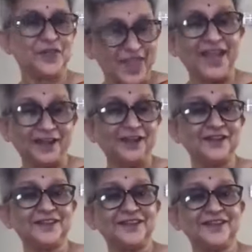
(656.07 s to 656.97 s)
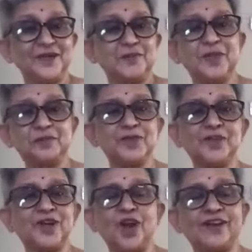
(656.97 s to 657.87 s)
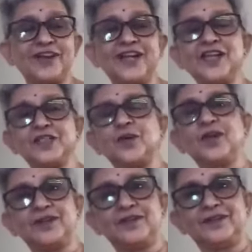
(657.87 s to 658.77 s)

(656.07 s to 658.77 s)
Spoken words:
then people were not ready at all.